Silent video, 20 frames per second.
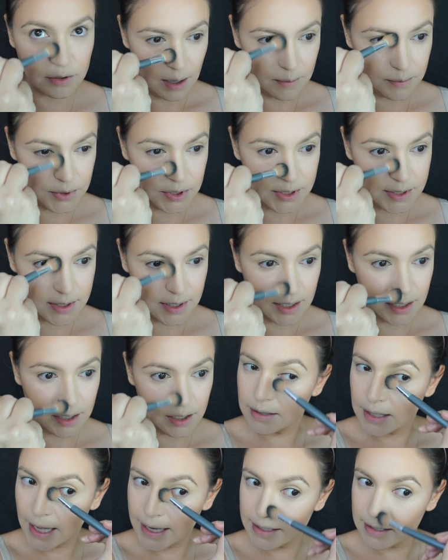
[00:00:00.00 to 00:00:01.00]
I'm just gonna
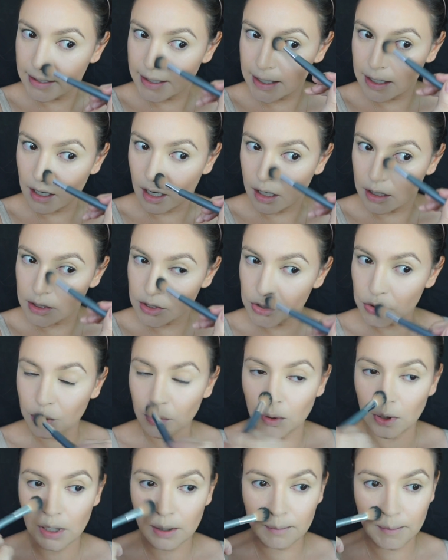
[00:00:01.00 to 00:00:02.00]
lightly
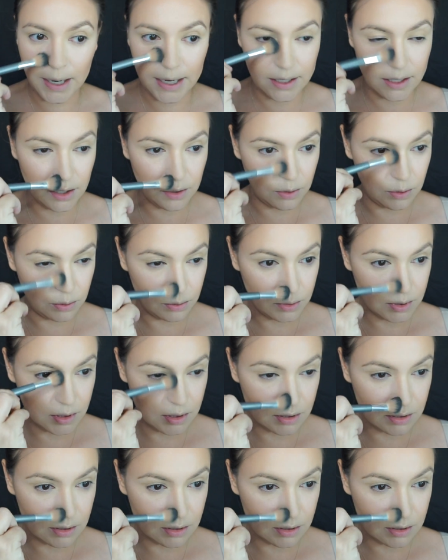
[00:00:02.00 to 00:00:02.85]
contour my nose.